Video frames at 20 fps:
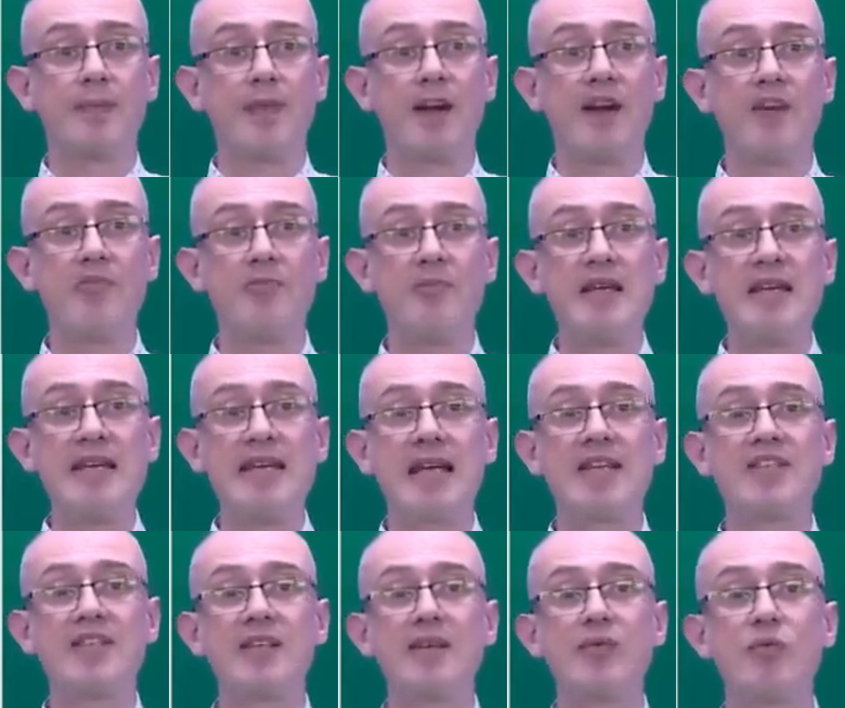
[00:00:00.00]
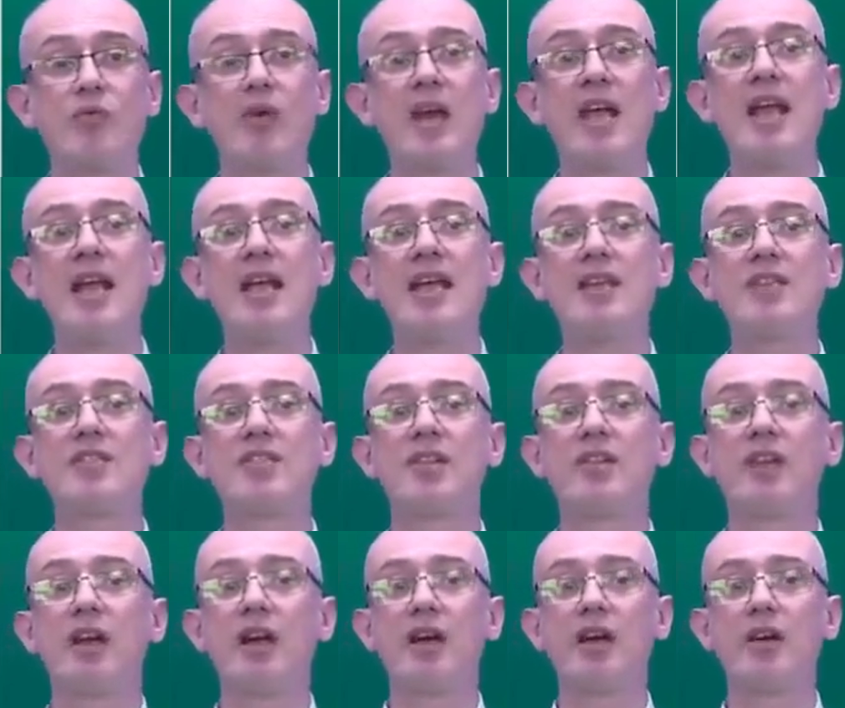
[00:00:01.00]
I've been getting really into
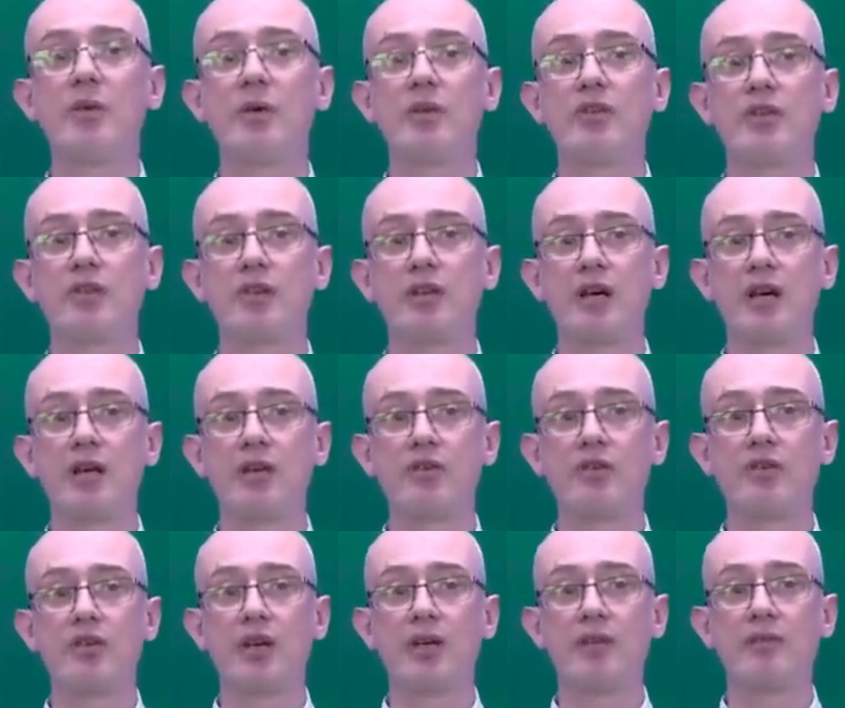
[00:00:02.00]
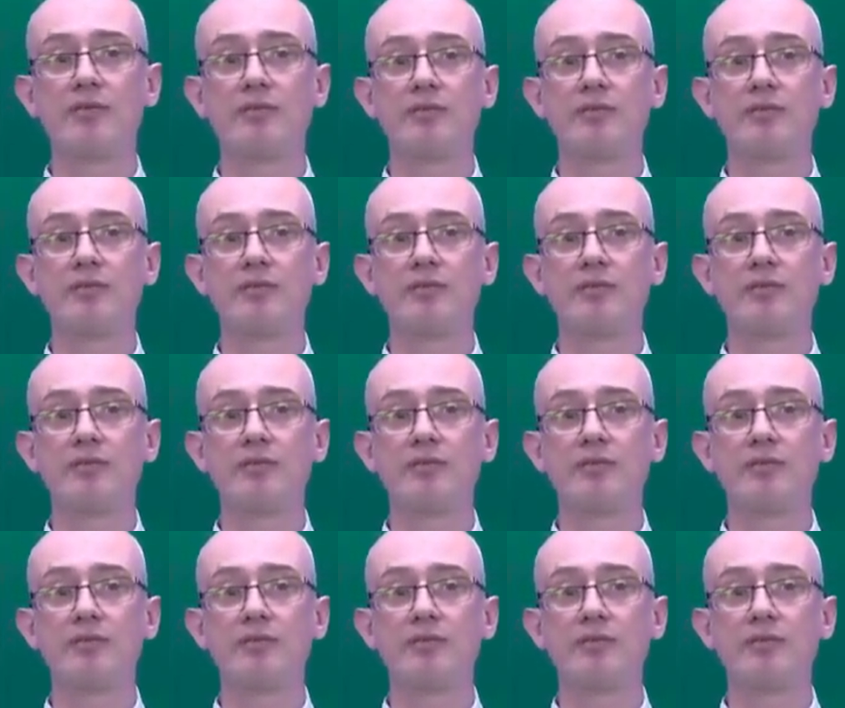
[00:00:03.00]
the language and culture.